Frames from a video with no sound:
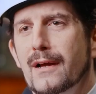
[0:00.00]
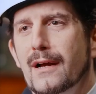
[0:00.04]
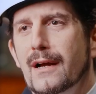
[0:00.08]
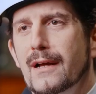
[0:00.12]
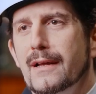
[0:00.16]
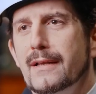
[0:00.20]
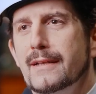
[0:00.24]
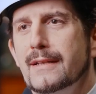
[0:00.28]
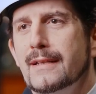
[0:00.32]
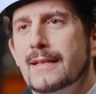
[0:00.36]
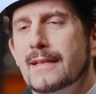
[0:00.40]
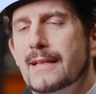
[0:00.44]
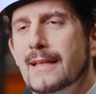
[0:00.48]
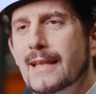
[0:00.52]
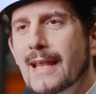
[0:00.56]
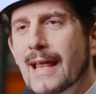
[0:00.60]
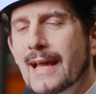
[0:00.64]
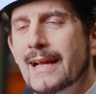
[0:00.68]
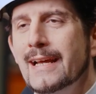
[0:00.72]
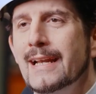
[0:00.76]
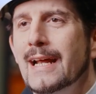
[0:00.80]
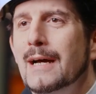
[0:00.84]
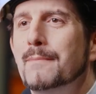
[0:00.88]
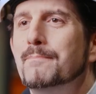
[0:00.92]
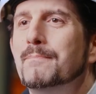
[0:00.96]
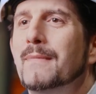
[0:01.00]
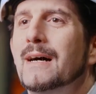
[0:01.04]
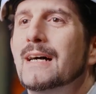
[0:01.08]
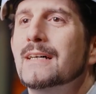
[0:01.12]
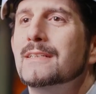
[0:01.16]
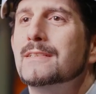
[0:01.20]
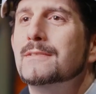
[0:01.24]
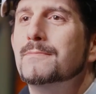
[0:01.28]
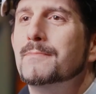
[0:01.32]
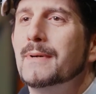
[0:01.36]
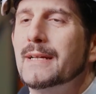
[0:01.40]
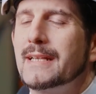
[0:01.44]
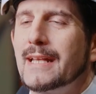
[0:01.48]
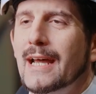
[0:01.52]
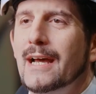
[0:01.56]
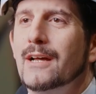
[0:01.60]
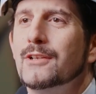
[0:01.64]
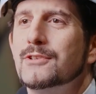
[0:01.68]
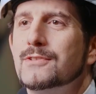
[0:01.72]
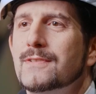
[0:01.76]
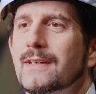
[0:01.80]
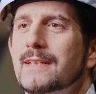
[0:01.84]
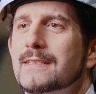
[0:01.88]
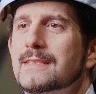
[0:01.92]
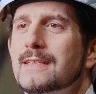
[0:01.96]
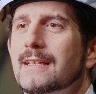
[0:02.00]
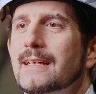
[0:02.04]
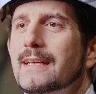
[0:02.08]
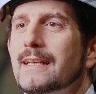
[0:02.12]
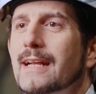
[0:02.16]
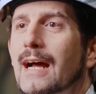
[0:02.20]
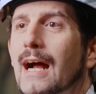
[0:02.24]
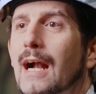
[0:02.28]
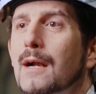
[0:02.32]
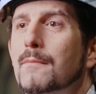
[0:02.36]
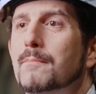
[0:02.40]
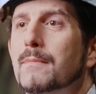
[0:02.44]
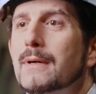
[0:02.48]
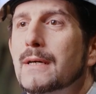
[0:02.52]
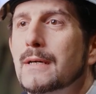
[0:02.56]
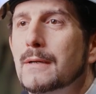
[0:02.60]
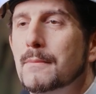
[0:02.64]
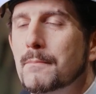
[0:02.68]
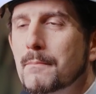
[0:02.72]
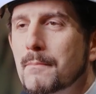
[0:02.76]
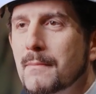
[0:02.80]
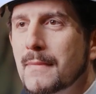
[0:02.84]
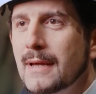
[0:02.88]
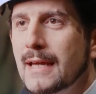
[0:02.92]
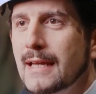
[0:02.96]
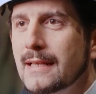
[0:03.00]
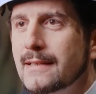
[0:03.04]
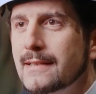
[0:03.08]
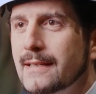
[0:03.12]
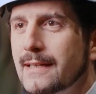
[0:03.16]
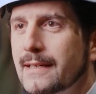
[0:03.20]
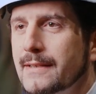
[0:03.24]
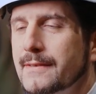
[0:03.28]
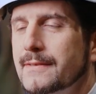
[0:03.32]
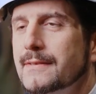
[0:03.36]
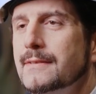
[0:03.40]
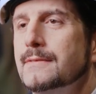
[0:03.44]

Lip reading: in den Längenabmaßen bei 23,5 Metern.